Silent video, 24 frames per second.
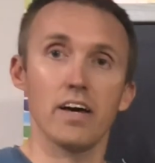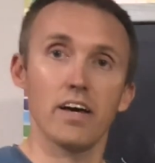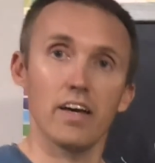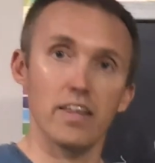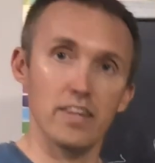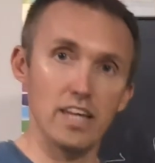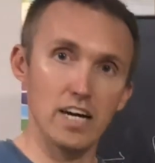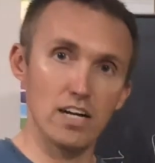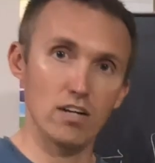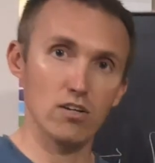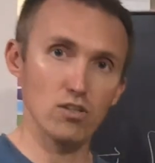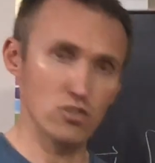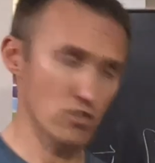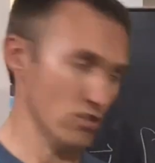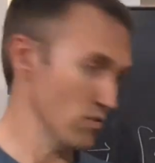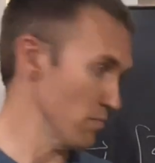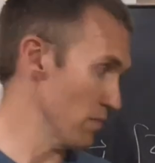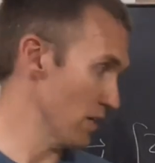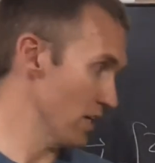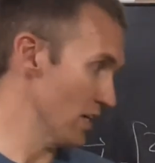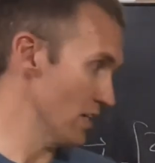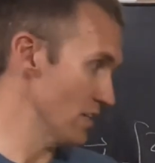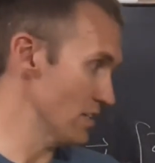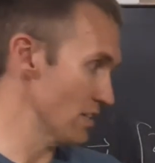That also
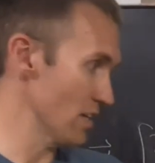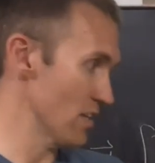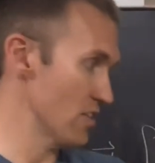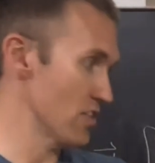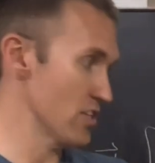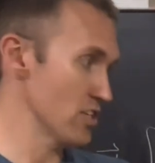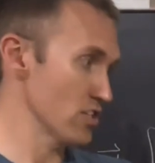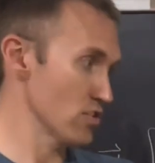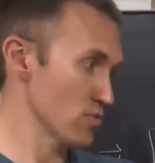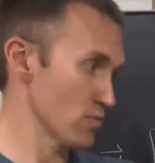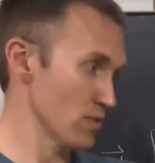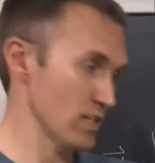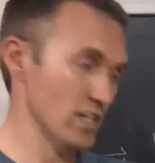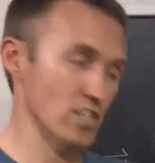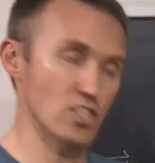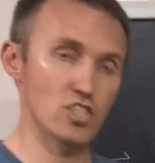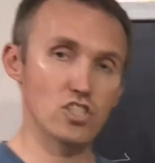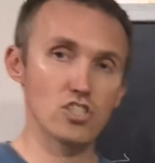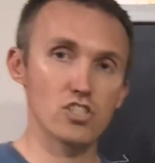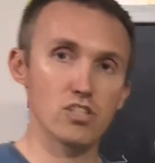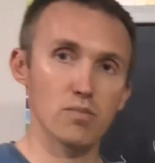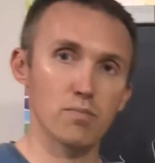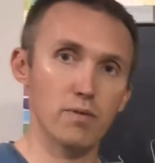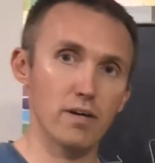means, and this
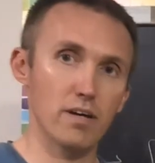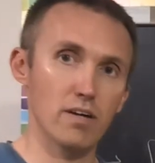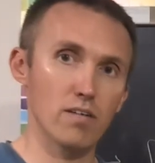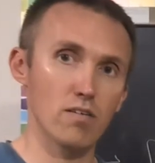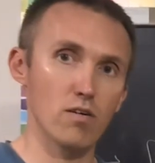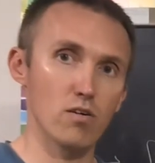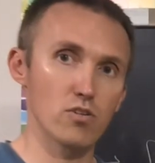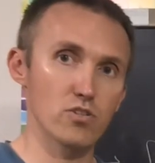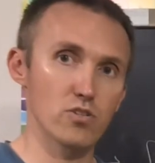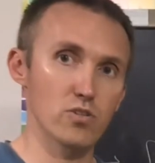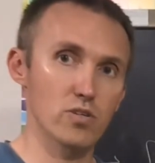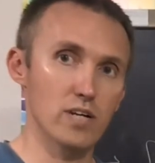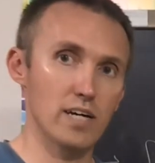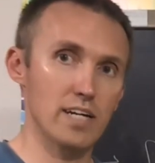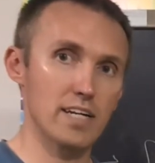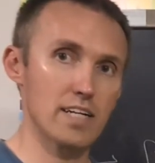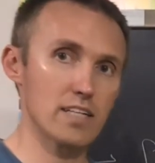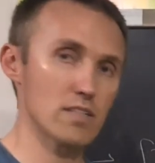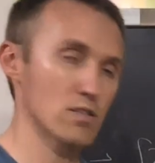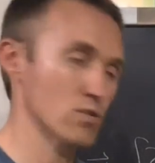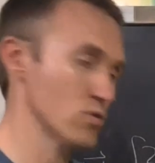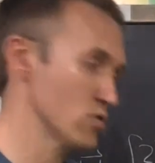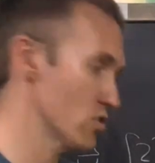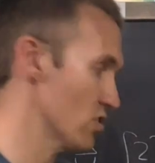relationship here also kind
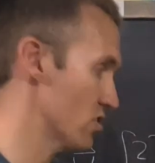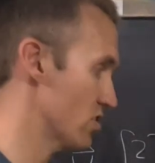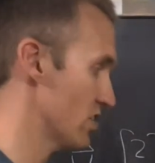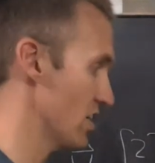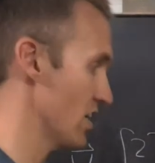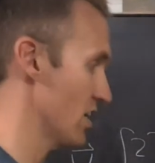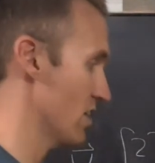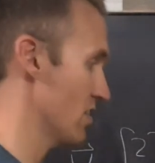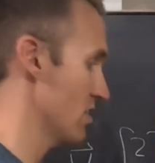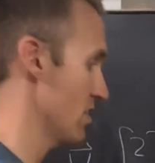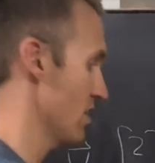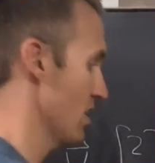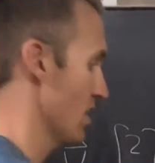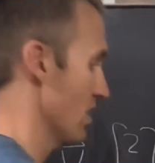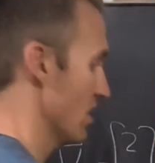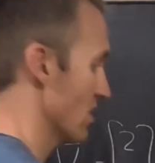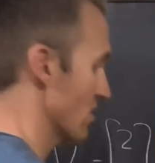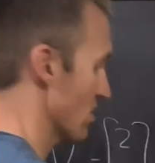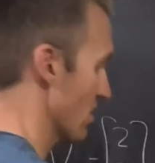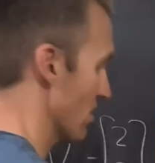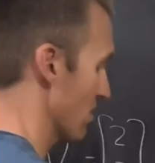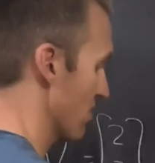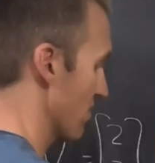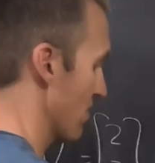of clues us in
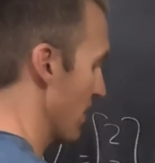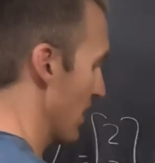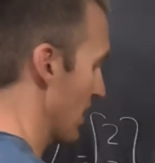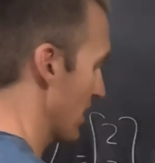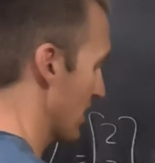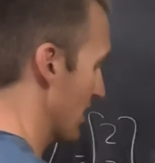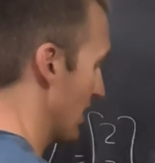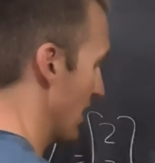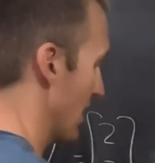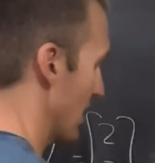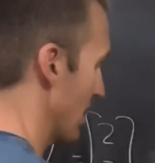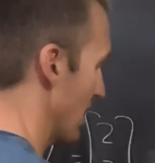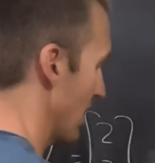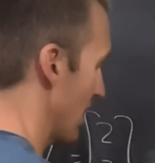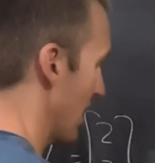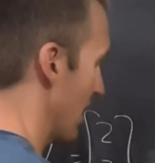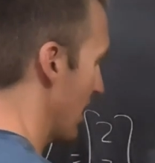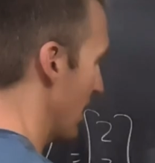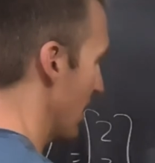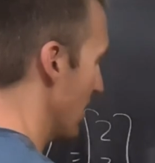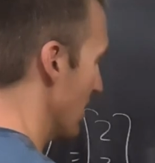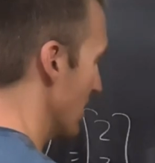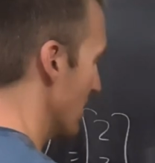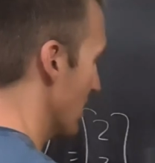to the fact that
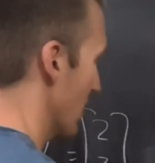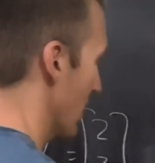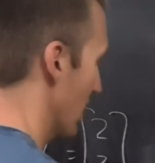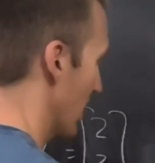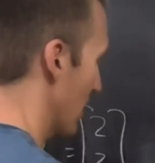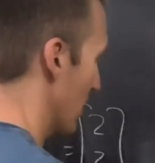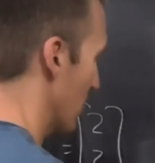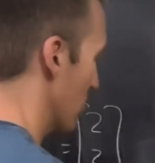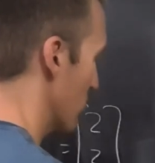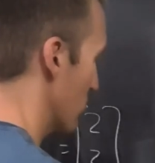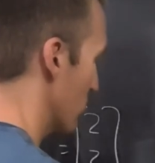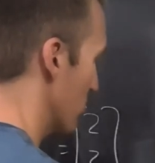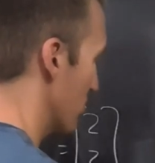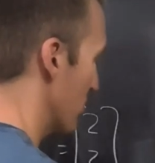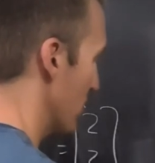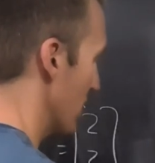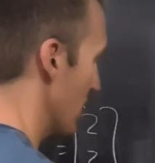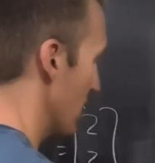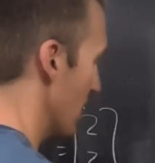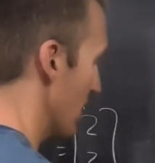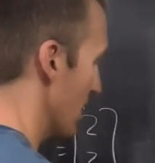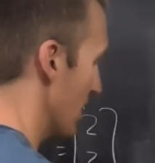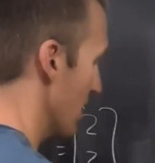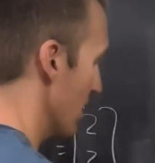A times
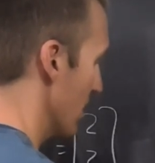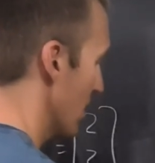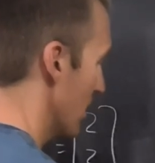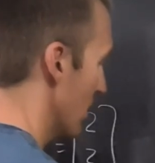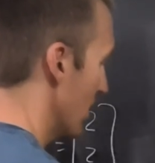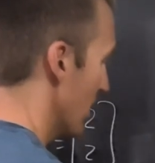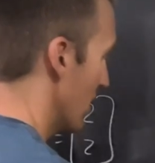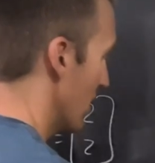B